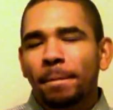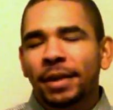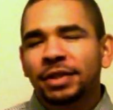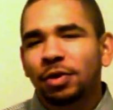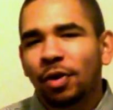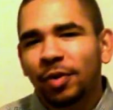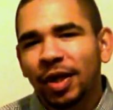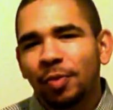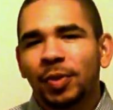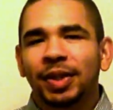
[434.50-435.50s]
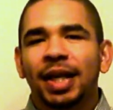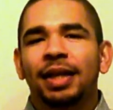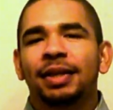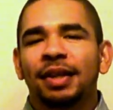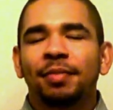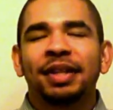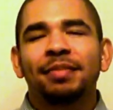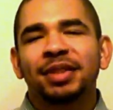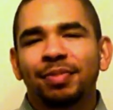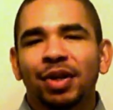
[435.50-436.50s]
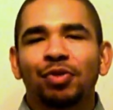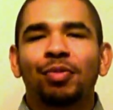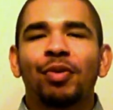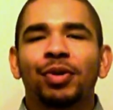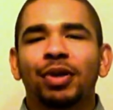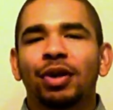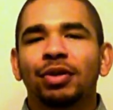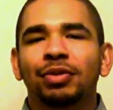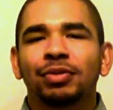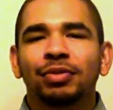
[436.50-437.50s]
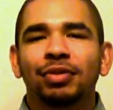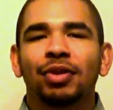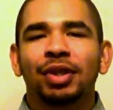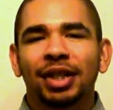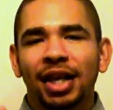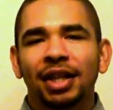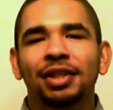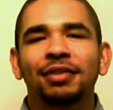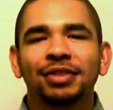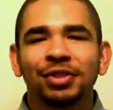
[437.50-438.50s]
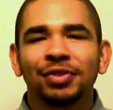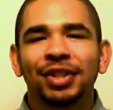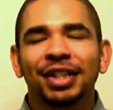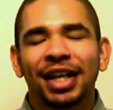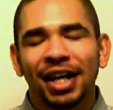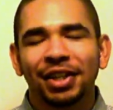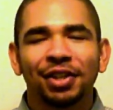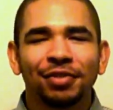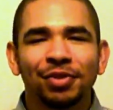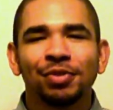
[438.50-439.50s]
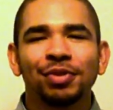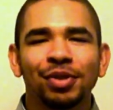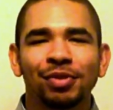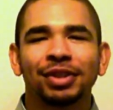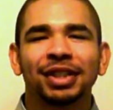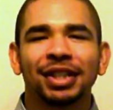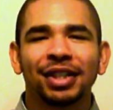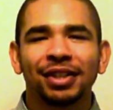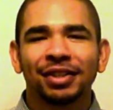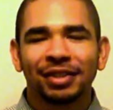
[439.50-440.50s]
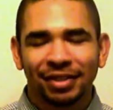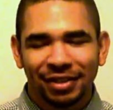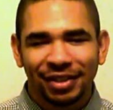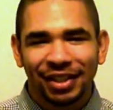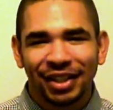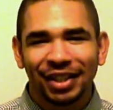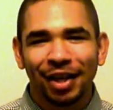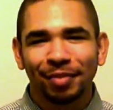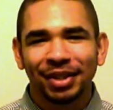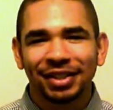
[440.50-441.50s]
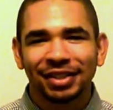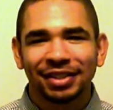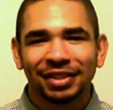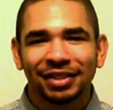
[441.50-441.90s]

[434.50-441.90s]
So I will end with that. Again, my name is Ricardo. You know that God loves you and that I love you. You all take care, and God bless.